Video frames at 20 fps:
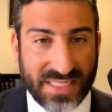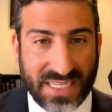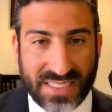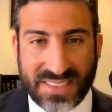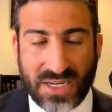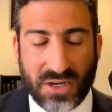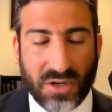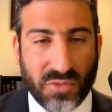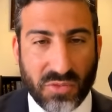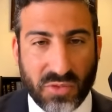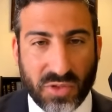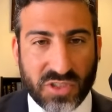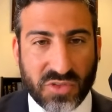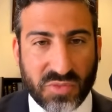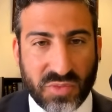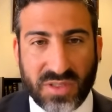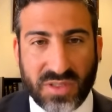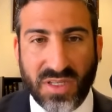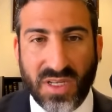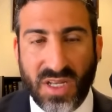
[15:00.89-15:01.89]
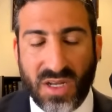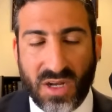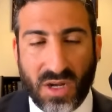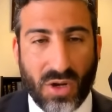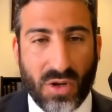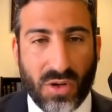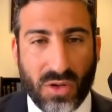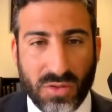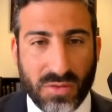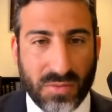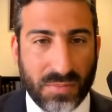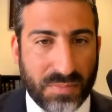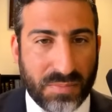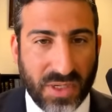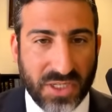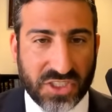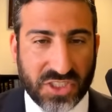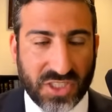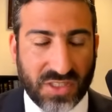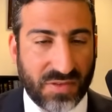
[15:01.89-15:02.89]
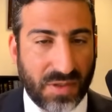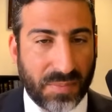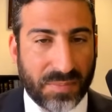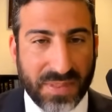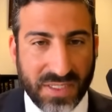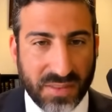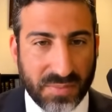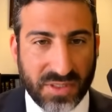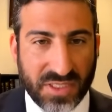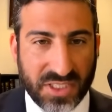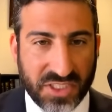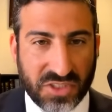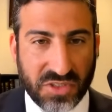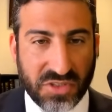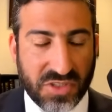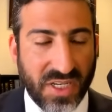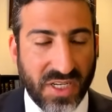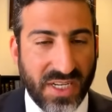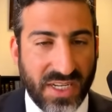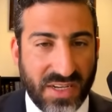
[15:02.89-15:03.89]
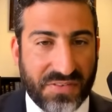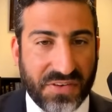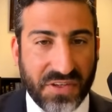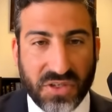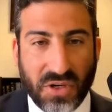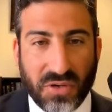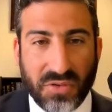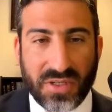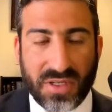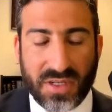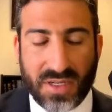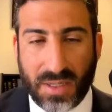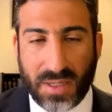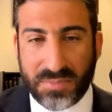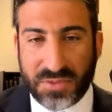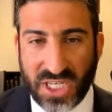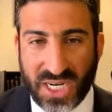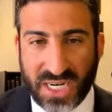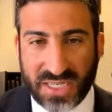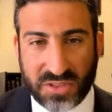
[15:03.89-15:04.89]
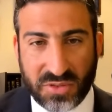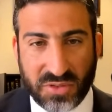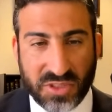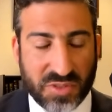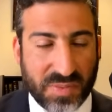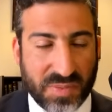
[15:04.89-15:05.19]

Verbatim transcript: That's how it works with a whole bunch of appealable issues. If you don't object to a